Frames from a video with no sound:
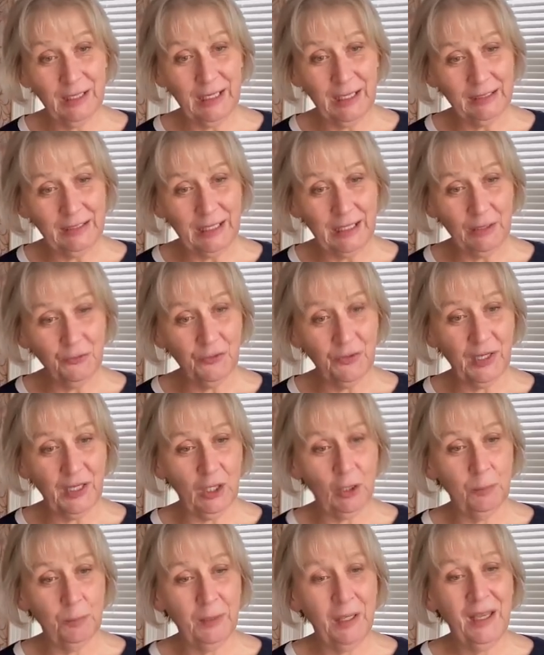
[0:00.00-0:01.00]
and how to
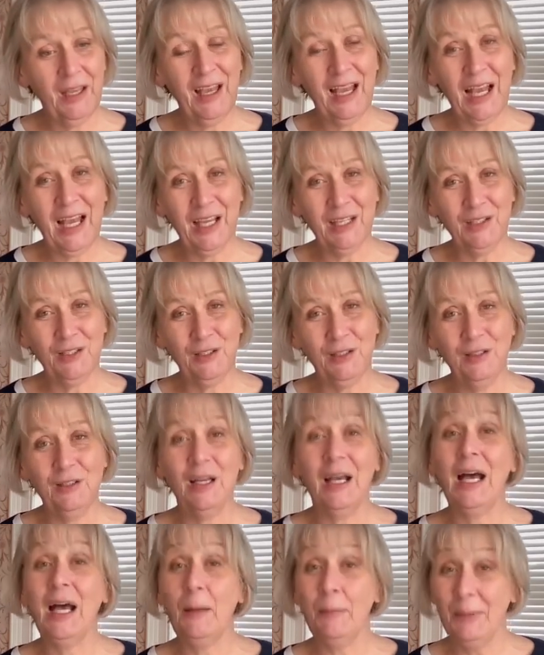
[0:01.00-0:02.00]
help
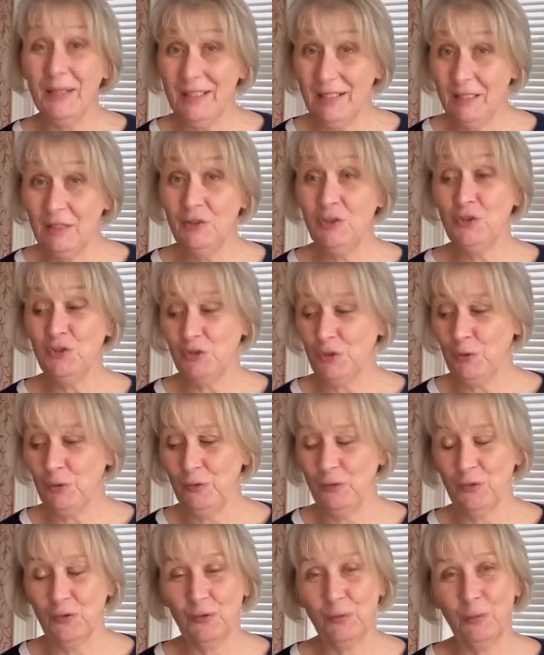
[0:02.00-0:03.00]
our beginner
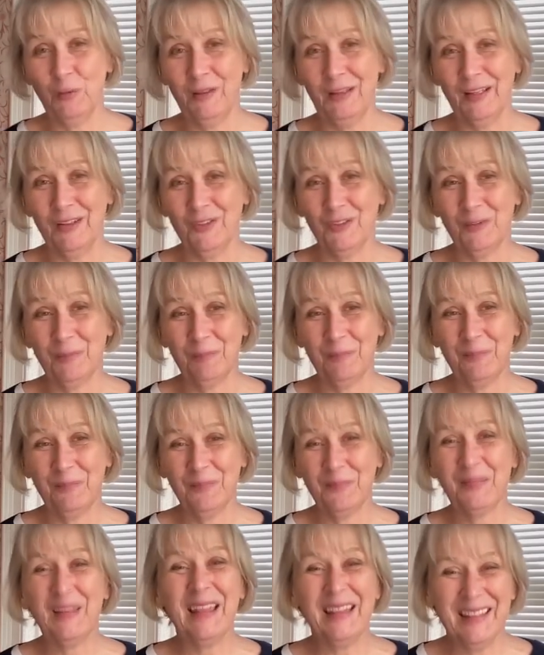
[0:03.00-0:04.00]
students with this.
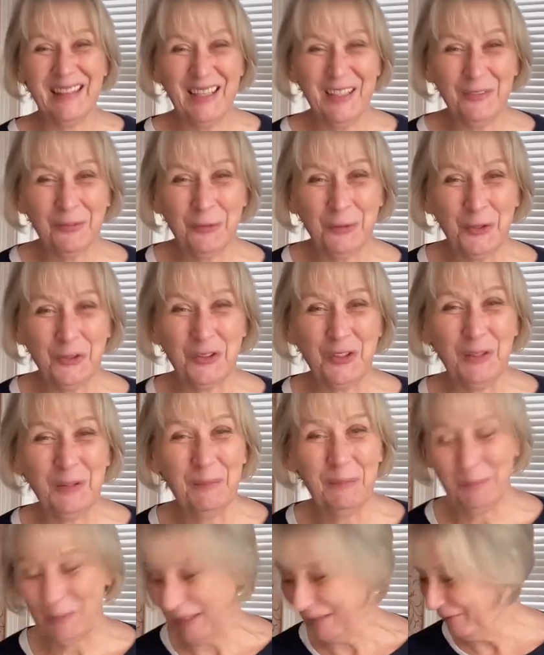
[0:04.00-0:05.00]
Thanks for watching.
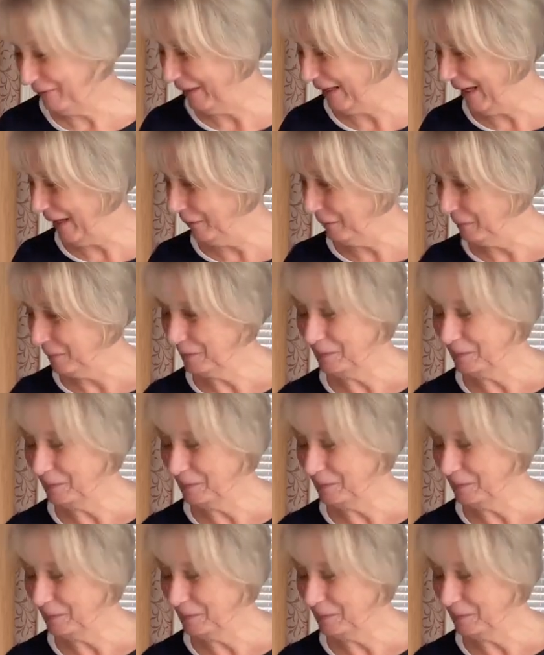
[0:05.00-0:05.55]
Bye for now.